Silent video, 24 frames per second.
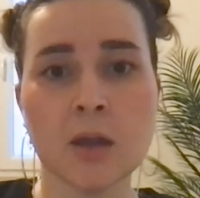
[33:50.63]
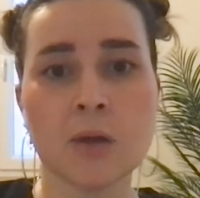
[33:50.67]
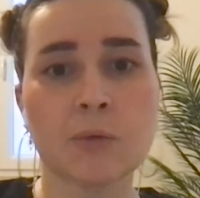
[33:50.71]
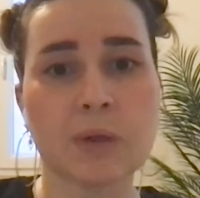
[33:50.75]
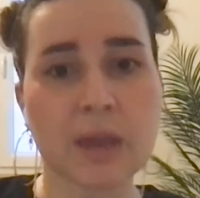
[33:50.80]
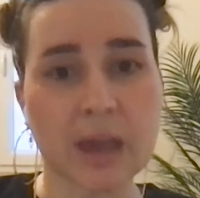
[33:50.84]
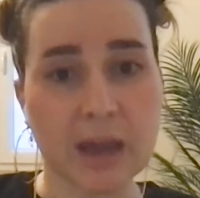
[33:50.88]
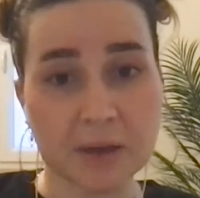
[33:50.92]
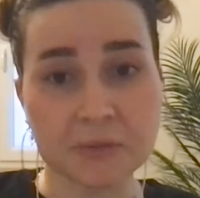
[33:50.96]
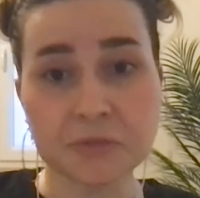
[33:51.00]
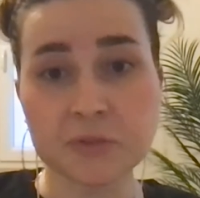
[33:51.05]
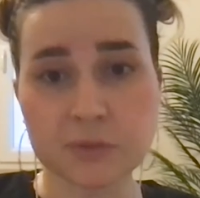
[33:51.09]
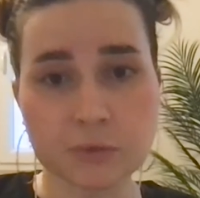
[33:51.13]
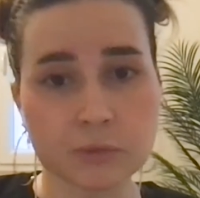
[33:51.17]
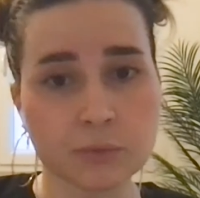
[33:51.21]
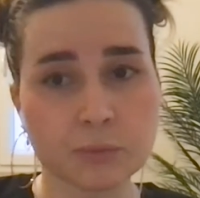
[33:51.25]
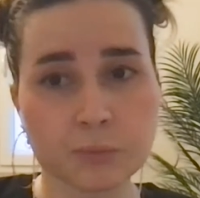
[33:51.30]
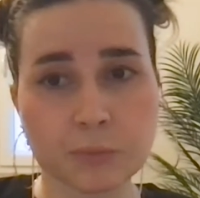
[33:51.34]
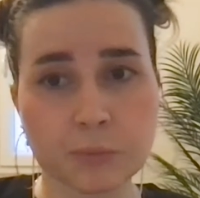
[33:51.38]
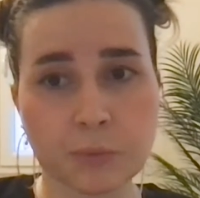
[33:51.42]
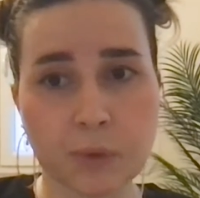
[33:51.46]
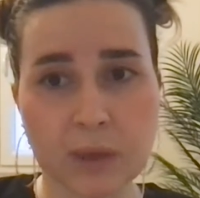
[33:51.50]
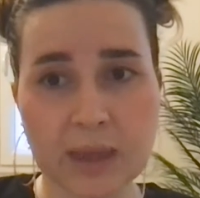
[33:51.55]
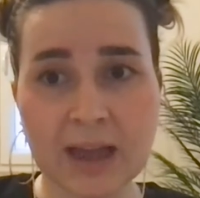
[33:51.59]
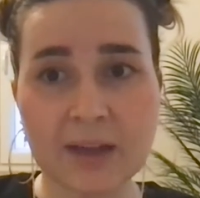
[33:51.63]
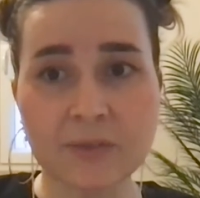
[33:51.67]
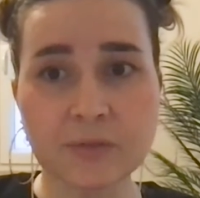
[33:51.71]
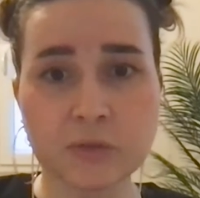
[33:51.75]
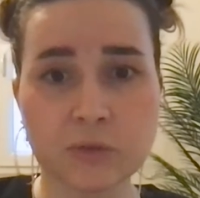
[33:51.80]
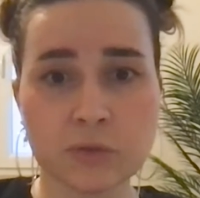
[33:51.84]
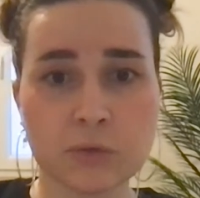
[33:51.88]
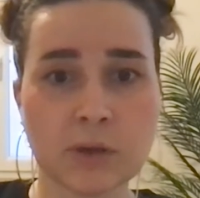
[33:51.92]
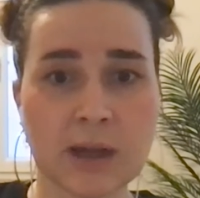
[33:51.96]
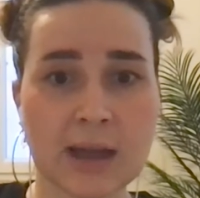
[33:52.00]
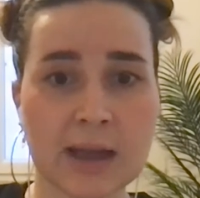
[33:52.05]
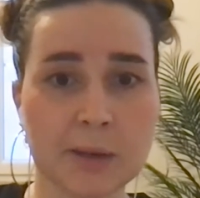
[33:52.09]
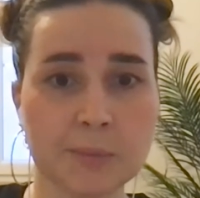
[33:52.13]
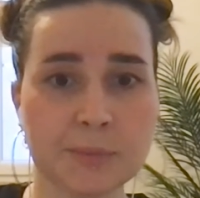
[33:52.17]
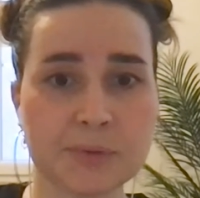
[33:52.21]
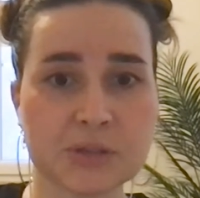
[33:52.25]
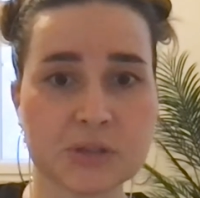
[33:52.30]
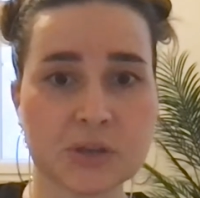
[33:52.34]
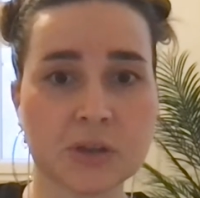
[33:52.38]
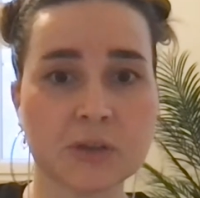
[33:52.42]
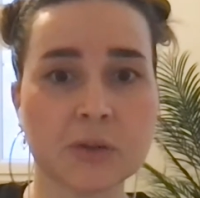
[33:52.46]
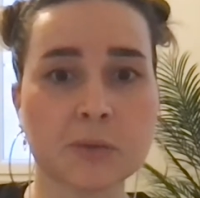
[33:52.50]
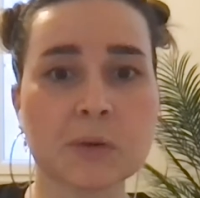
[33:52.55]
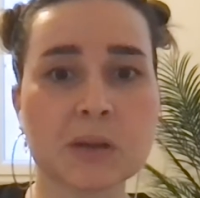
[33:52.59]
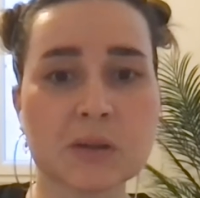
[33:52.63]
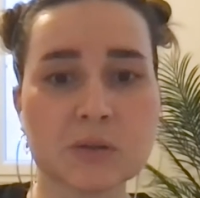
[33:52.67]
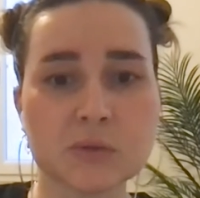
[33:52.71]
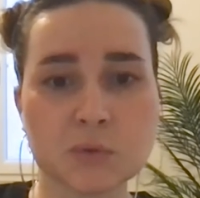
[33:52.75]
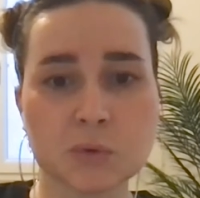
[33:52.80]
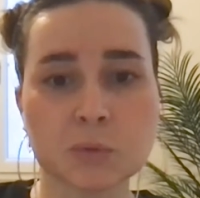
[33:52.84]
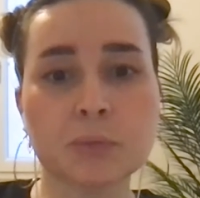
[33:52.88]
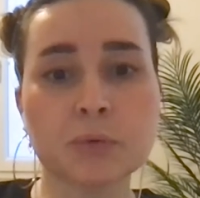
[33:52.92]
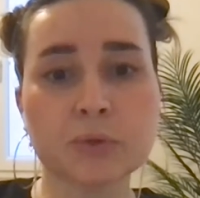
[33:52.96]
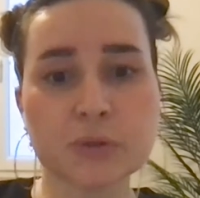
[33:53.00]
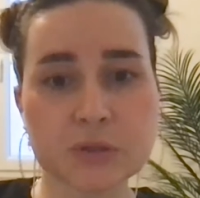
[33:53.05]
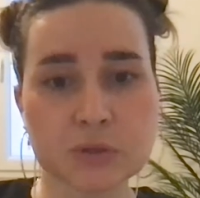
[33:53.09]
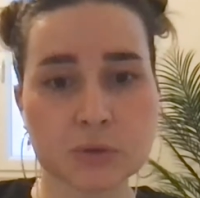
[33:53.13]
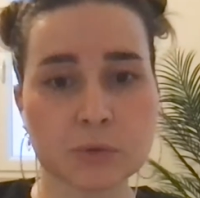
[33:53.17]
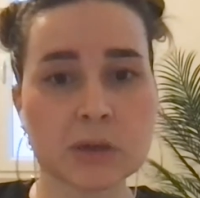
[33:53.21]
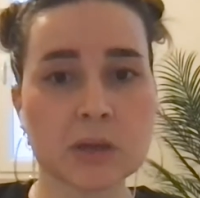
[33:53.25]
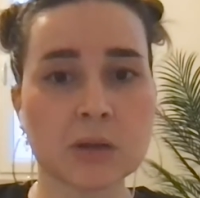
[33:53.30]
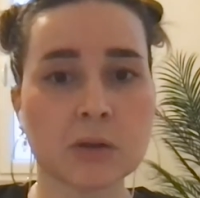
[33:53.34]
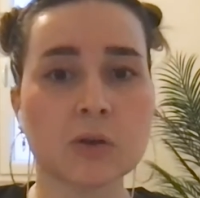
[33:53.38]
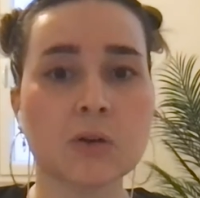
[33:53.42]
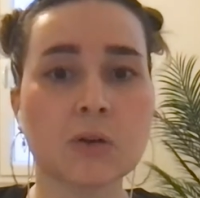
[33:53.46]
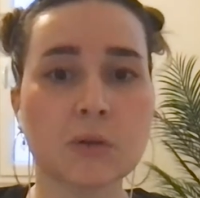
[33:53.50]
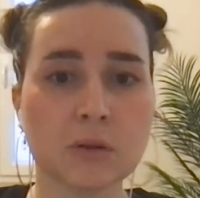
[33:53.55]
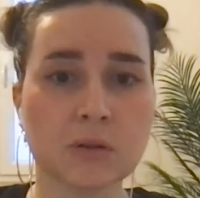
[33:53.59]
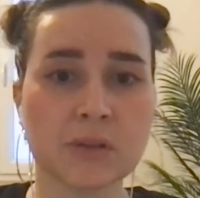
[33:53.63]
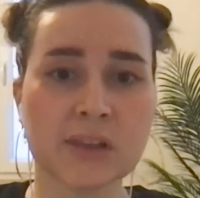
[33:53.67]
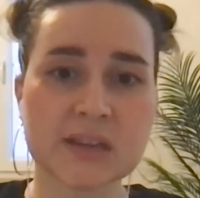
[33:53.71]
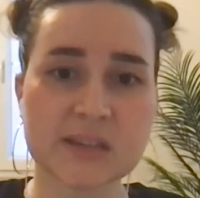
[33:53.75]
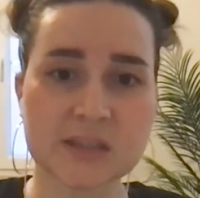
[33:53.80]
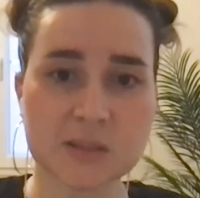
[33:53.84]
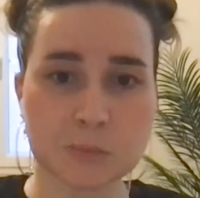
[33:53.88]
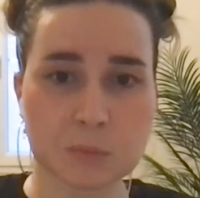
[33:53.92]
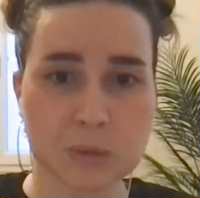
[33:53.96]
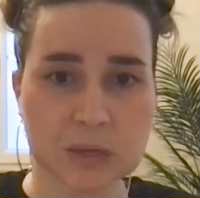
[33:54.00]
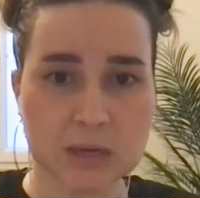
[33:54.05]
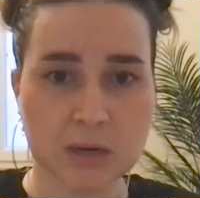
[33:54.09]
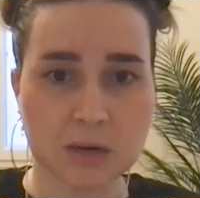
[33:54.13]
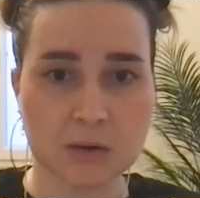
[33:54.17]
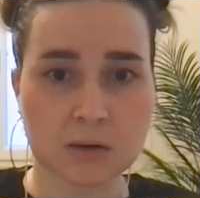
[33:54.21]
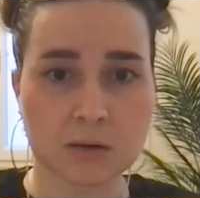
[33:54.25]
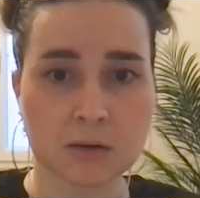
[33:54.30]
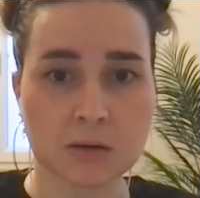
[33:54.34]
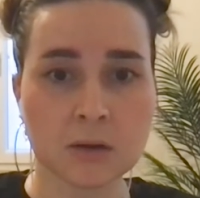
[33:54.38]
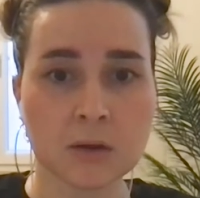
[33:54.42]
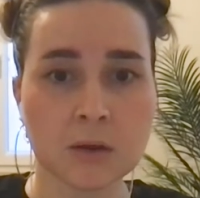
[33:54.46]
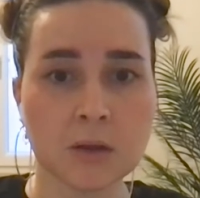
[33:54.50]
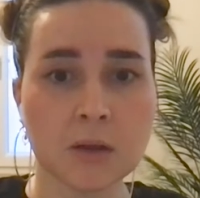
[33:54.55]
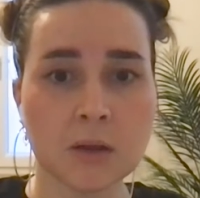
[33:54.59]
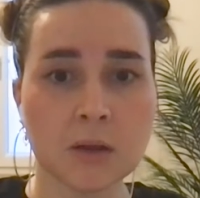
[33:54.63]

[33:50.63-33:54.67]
We have to help each other because we're pursuing a goal that is bigger